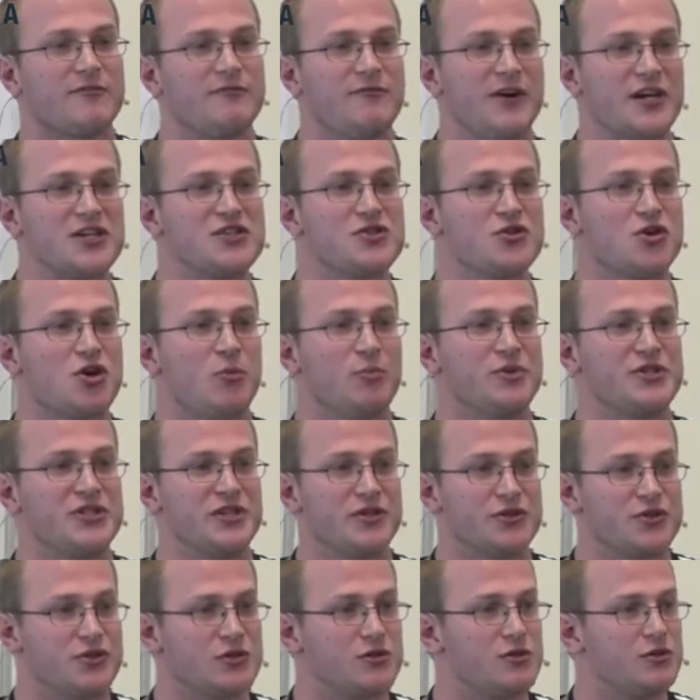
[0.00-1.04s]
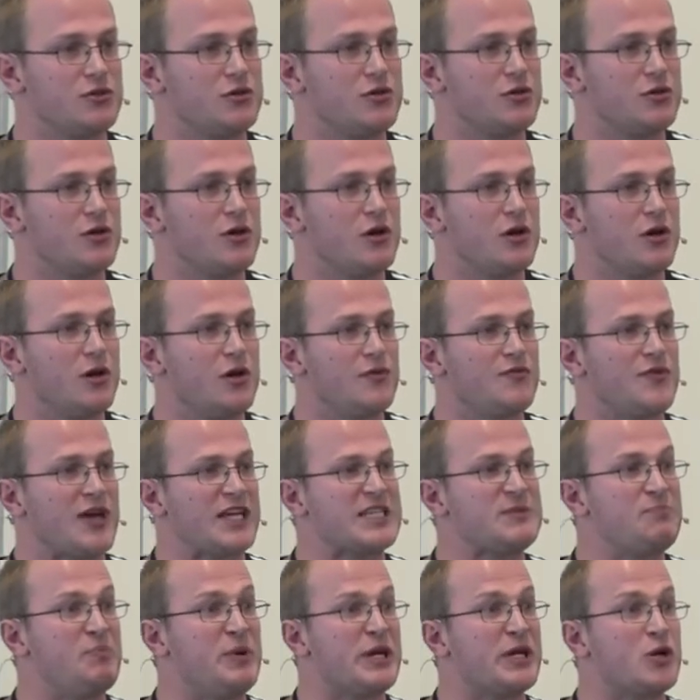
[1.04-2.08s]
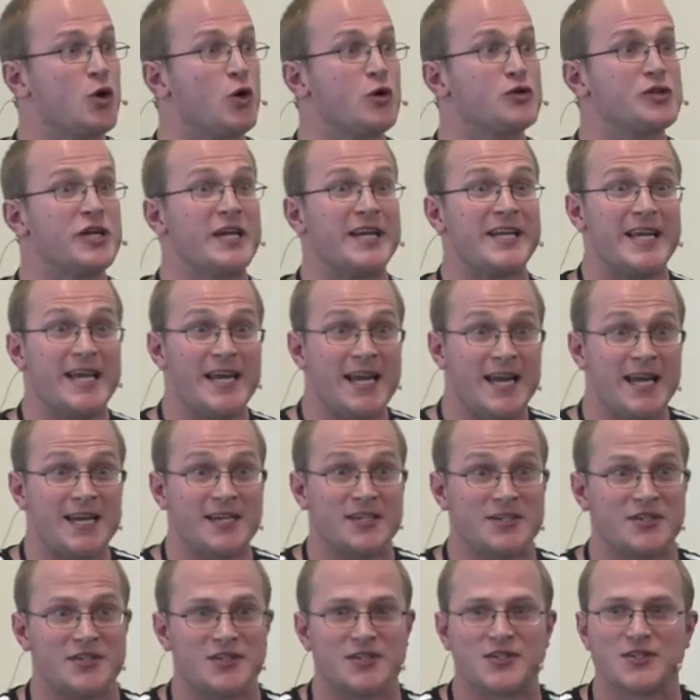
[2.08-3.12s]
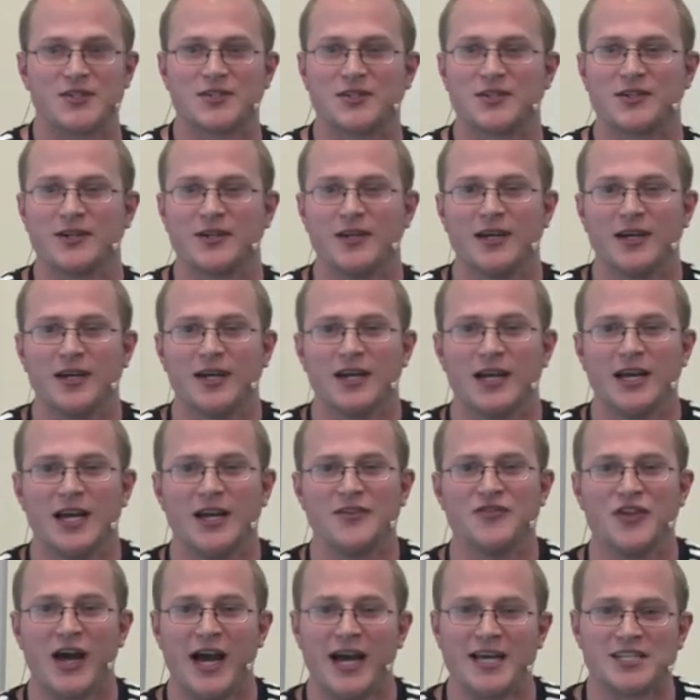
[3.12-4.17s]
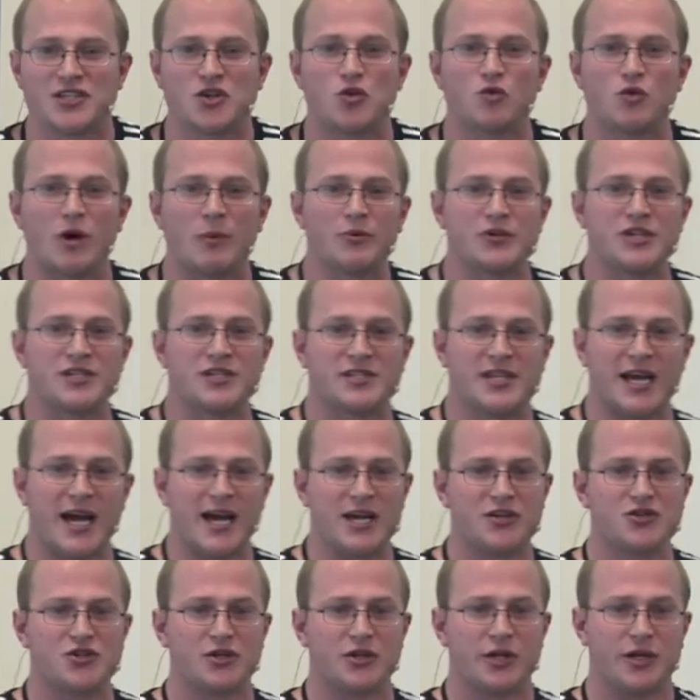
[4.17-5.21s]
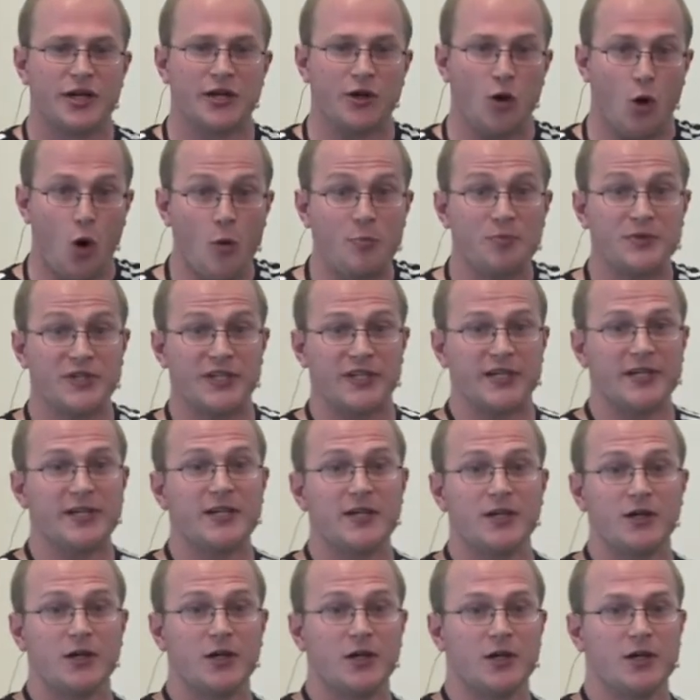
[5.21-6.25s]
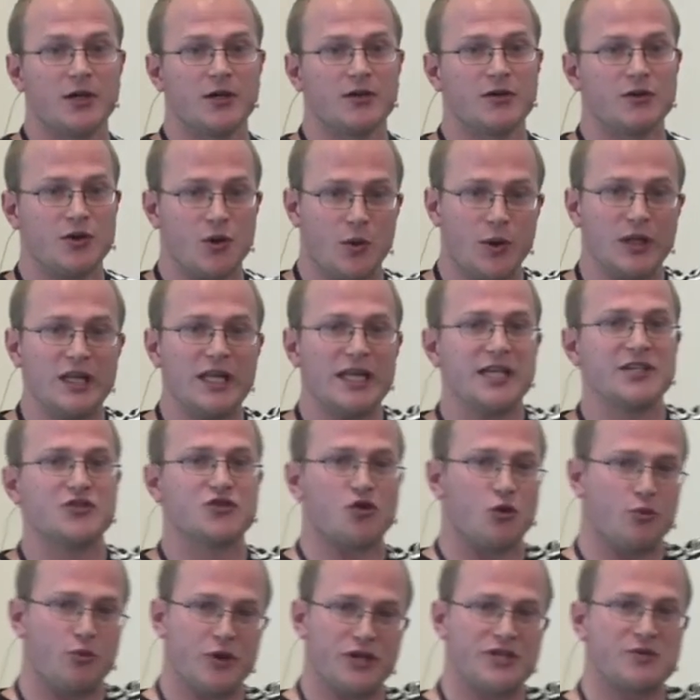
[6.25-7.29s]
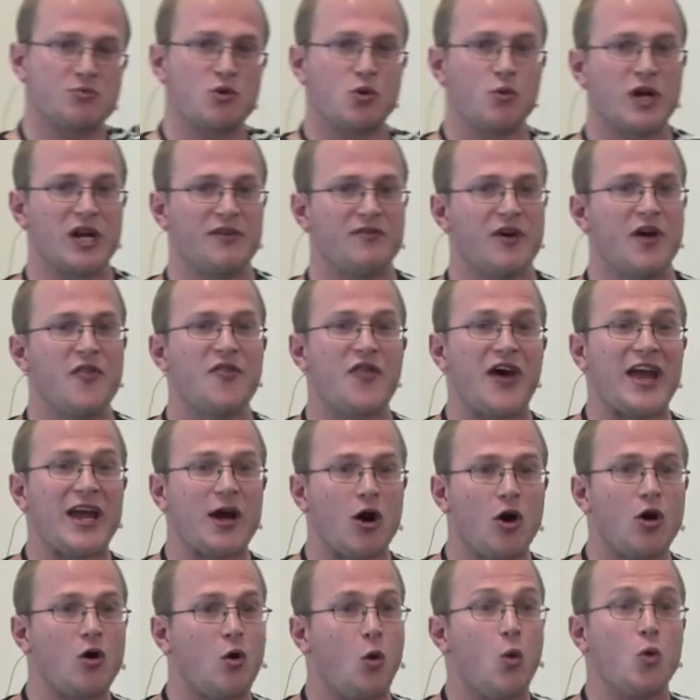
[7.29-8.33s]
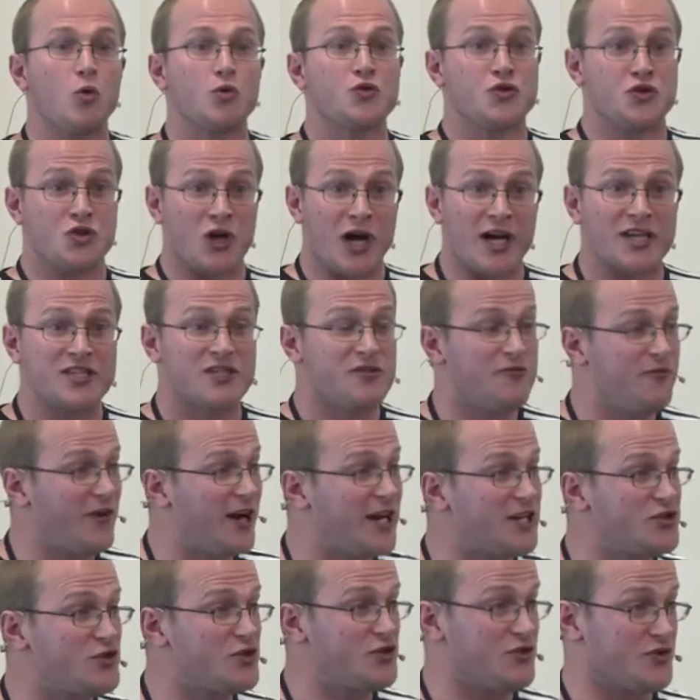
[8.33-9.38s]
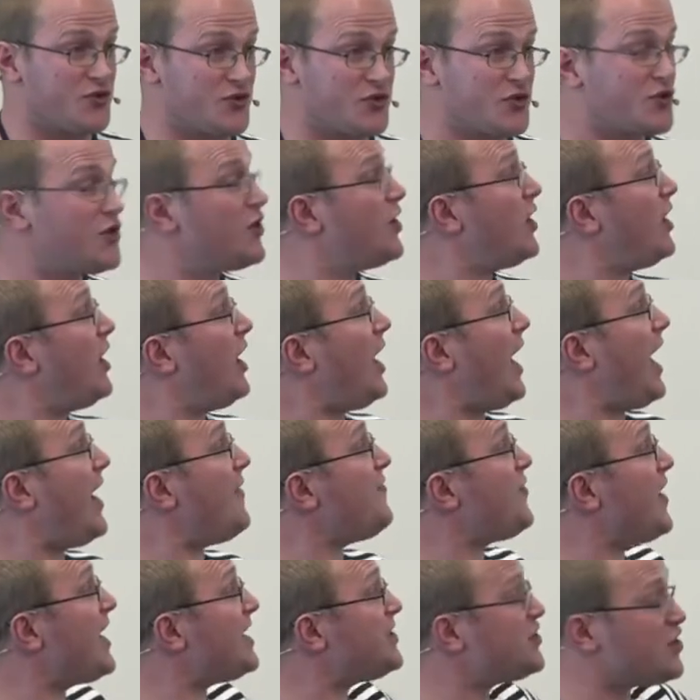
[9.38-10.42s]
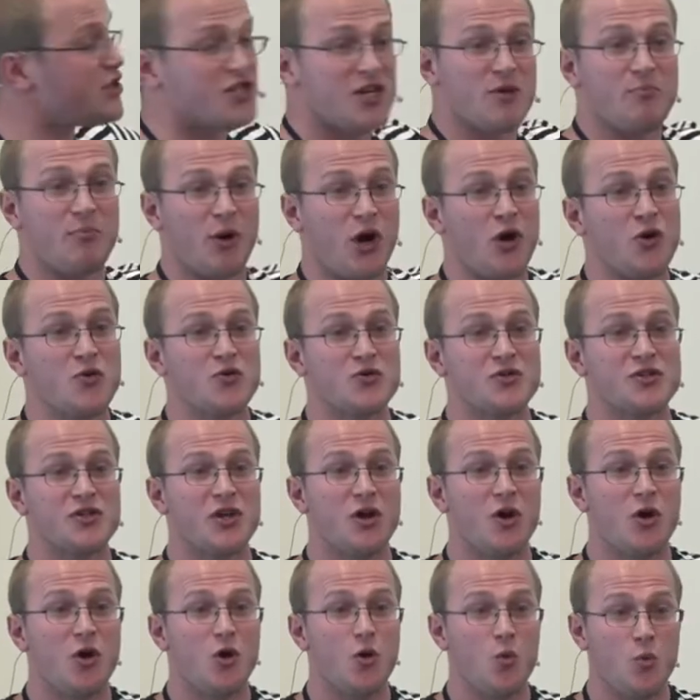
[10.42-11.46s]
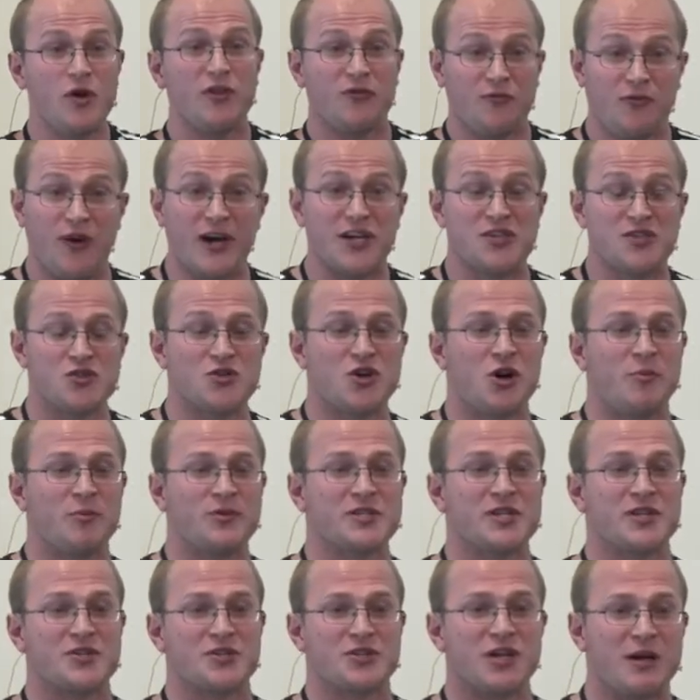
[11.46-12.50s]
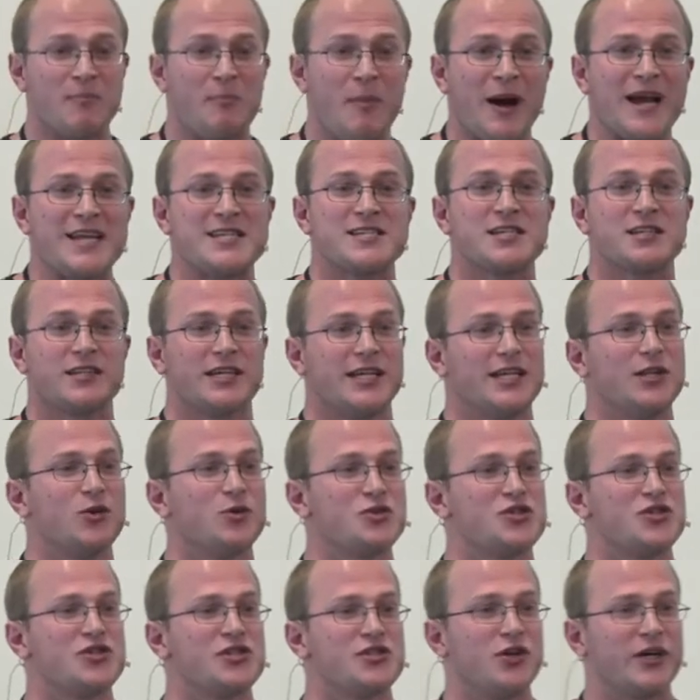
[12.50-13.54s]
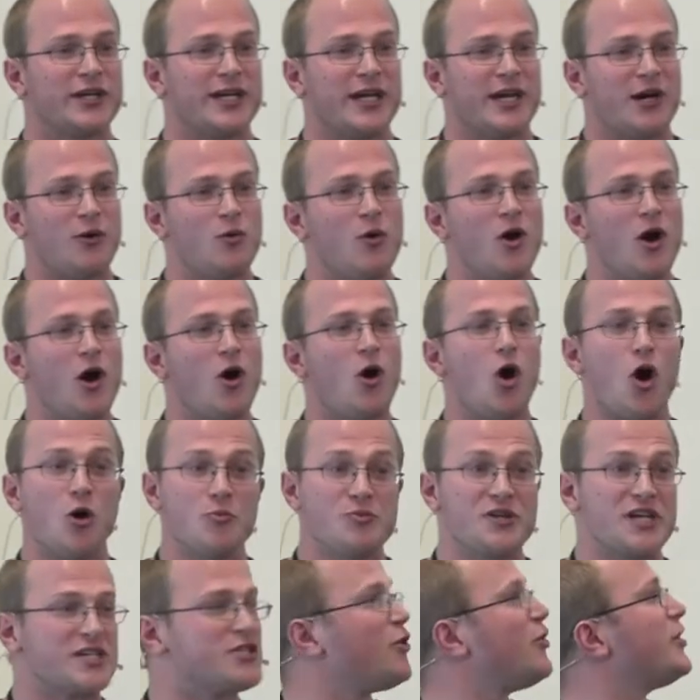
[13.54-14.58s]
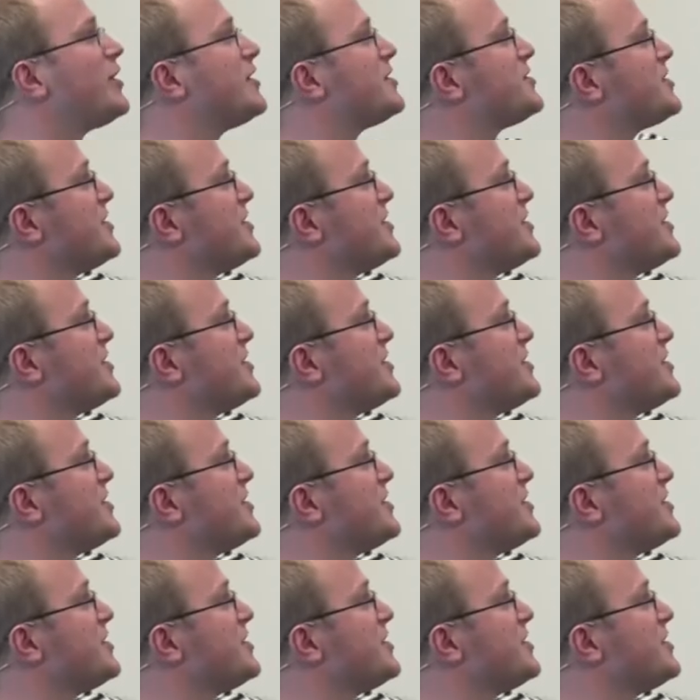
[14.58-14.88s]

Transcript: function composition, that's because it is. In the Haskell representation, an optic, you know, a lens or a prism or whatever, they are all just functions. And they just compose with function composition. And amazingly, it looks just like our object-oriented